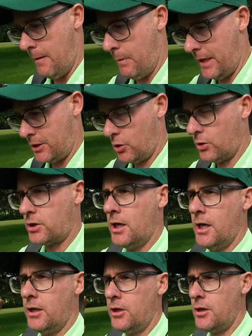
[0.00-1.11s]
but they're shots
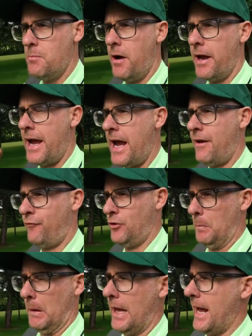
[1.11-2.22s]
that you might have
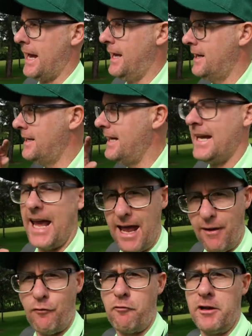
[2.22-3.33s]
to play nearly
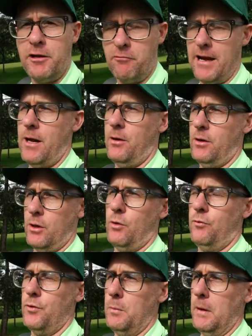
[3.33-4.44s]
every round of
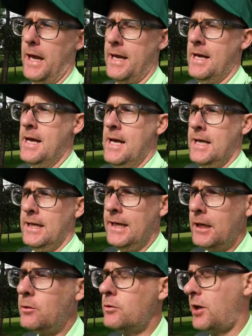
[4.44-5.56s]
golf you play.
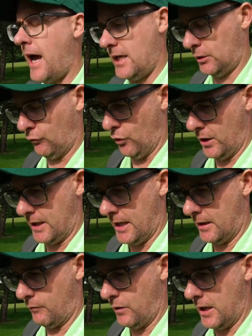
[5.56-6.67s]
Little test for you to
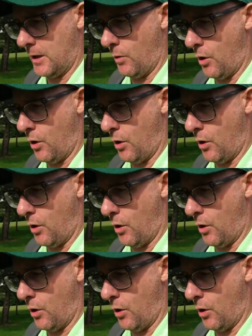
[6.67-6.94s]
kick the video